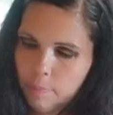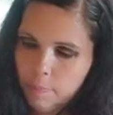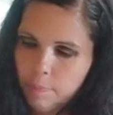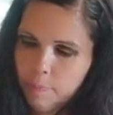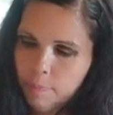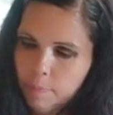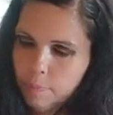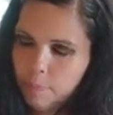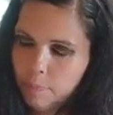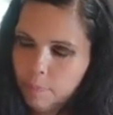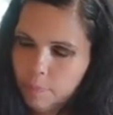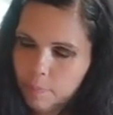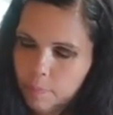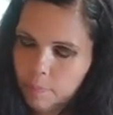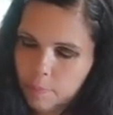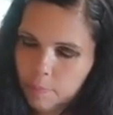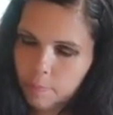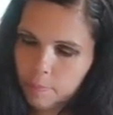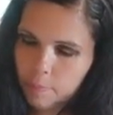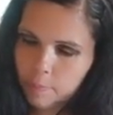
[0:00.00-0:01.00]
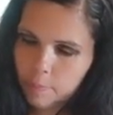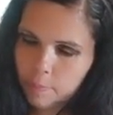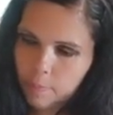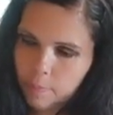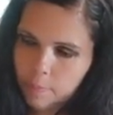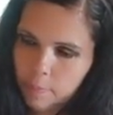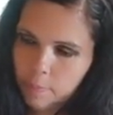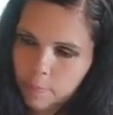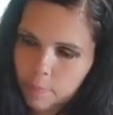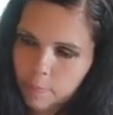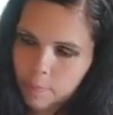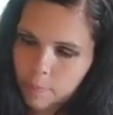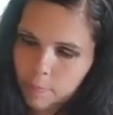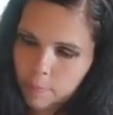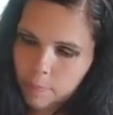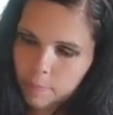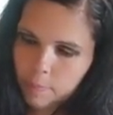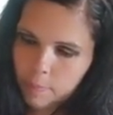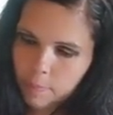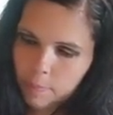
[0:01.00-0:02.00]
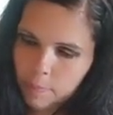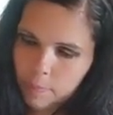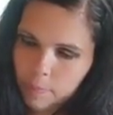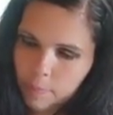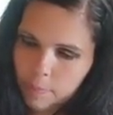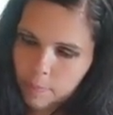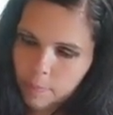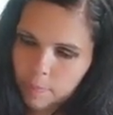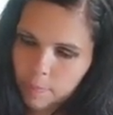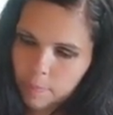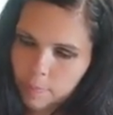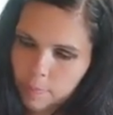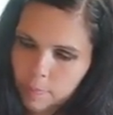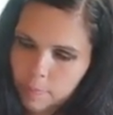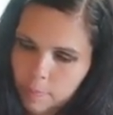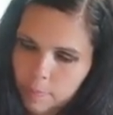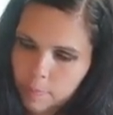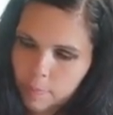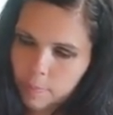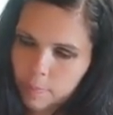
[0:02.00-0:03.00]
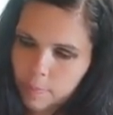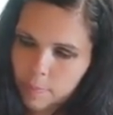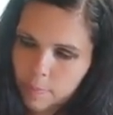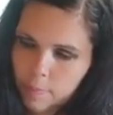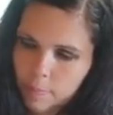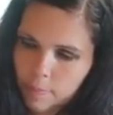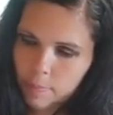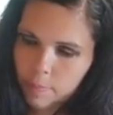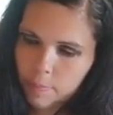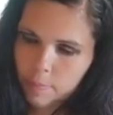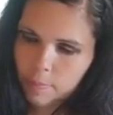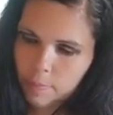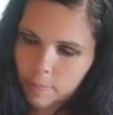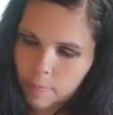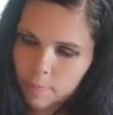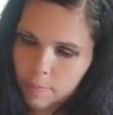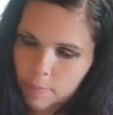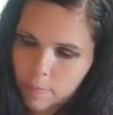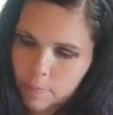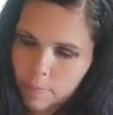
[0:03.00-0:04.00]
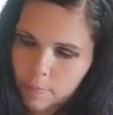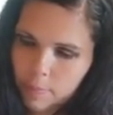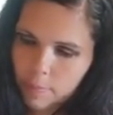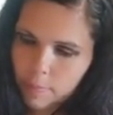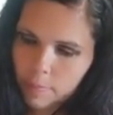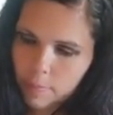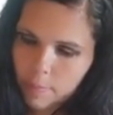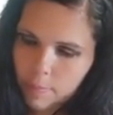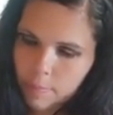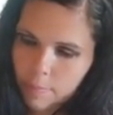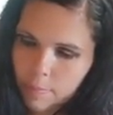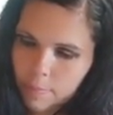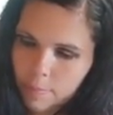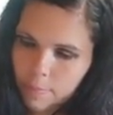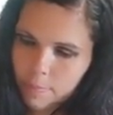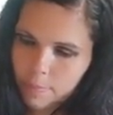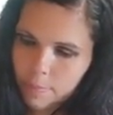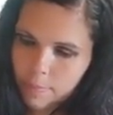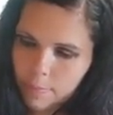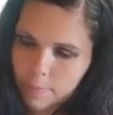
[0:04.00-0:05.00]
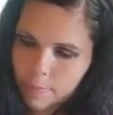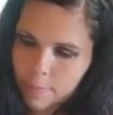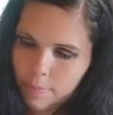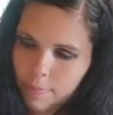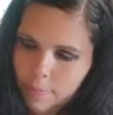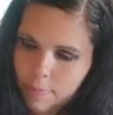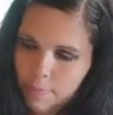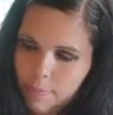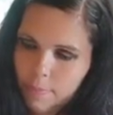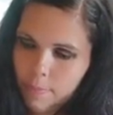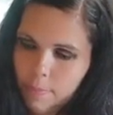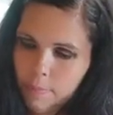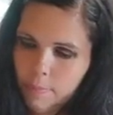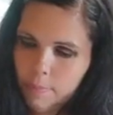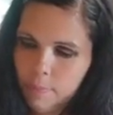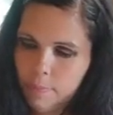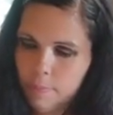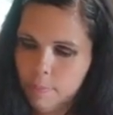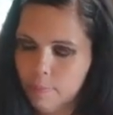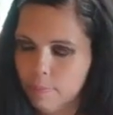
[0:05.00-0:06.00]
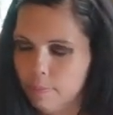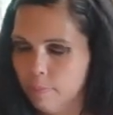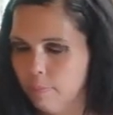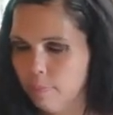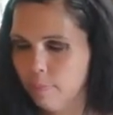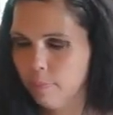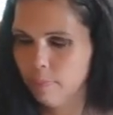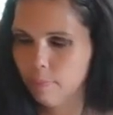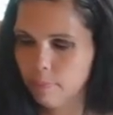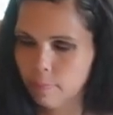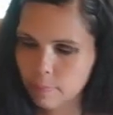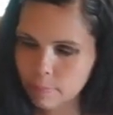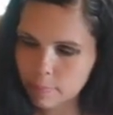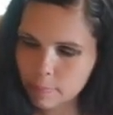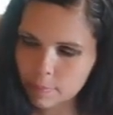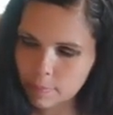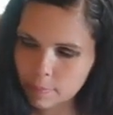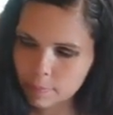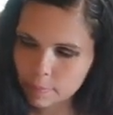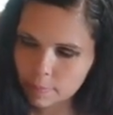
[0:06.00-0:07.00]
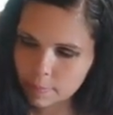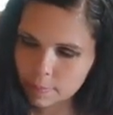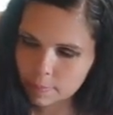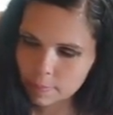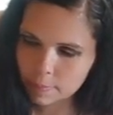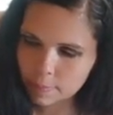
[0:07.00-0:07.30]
(no one is talking)